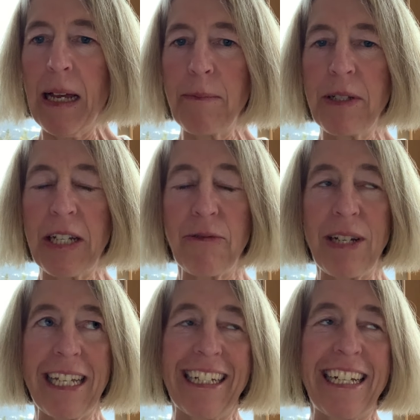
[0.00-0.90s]
just
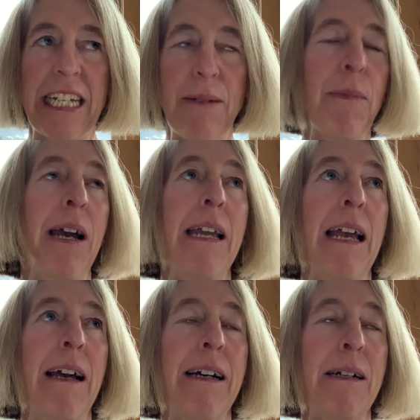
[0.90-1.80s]
recently did my
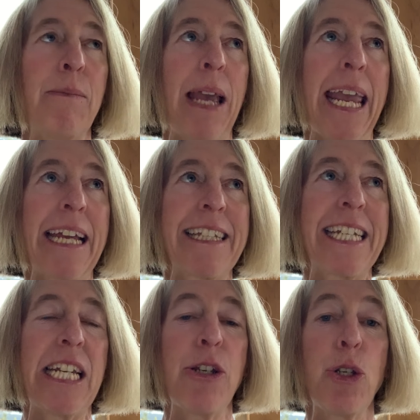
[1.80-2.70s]

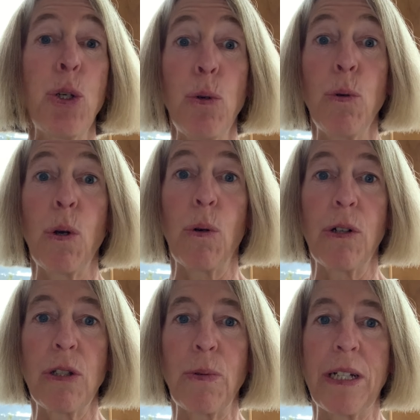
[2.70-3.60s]
AST2
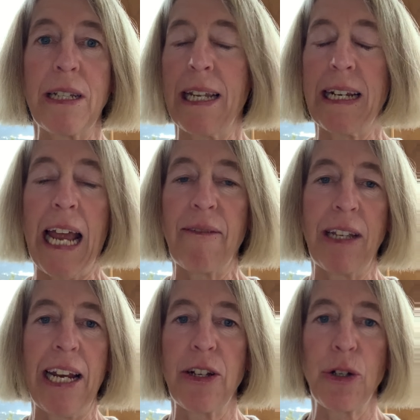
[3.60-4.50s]
course, which is like an
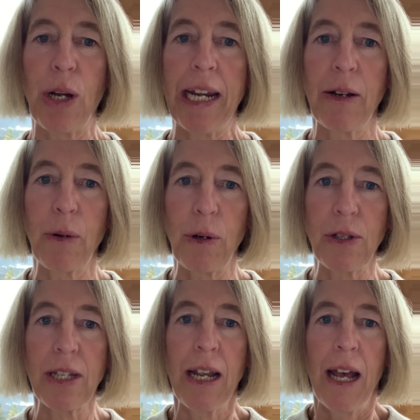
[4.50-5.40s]
avalanche training
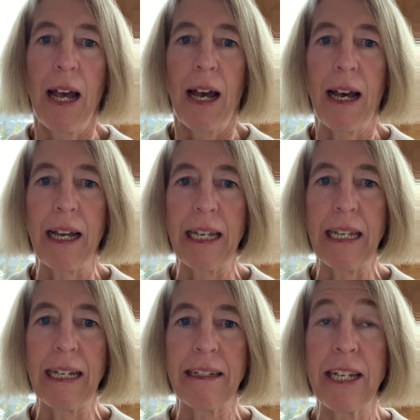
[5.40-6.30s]
course.
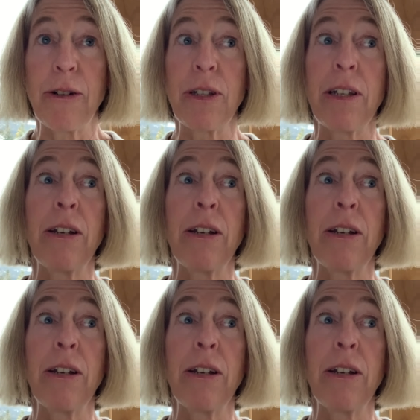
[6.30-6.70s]
Years and